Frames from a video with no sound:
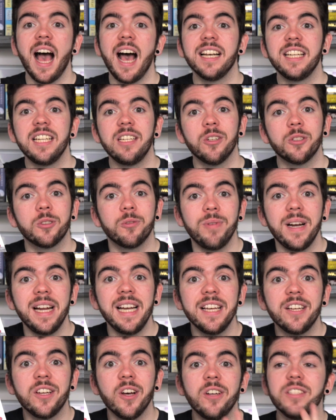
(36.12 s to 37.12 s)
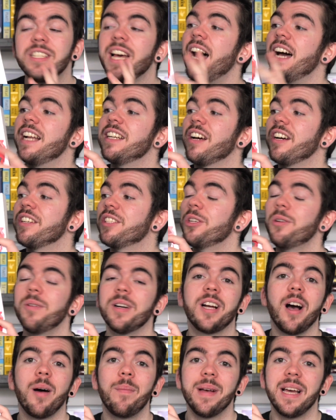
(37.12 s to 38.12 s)
and it looked really good. And I saw
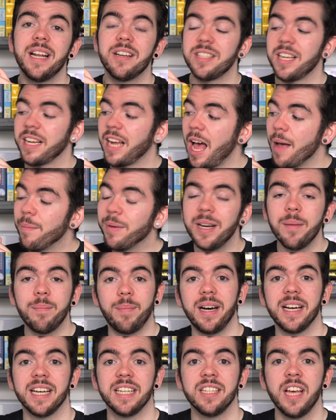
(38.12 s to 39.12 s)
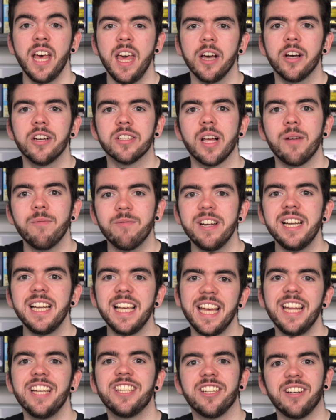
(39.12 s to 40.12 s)
a copy and I was like, I'm gonna buy it, because I'm
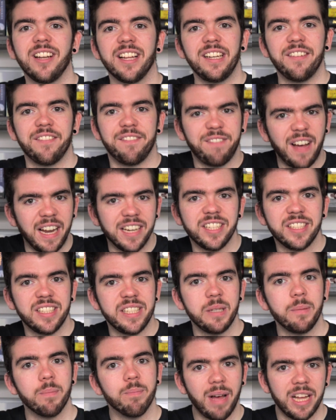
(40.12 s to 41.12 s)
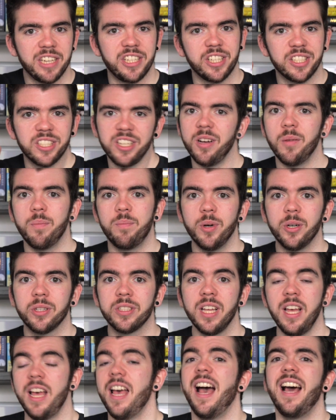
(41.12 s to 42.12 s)
really into like fantasy magic style
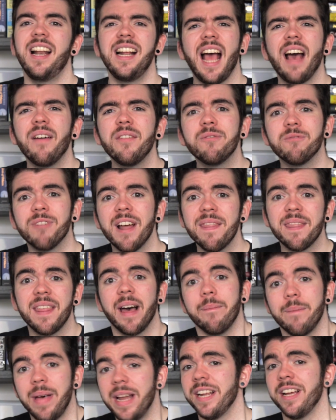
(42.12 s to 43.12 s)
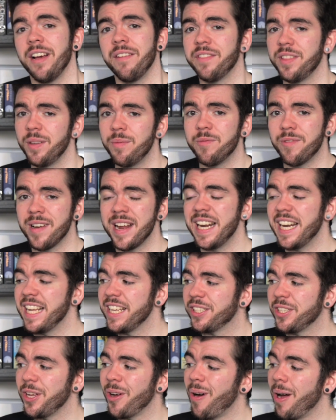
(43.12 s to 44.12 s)
books, and I haven't read that many of them
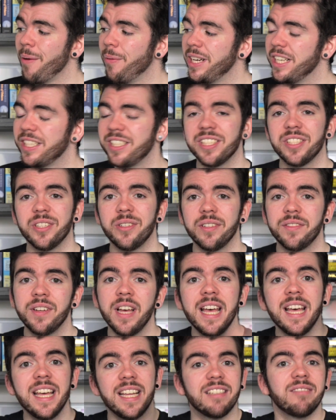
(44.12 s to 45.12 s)
really, so I wanted to sort of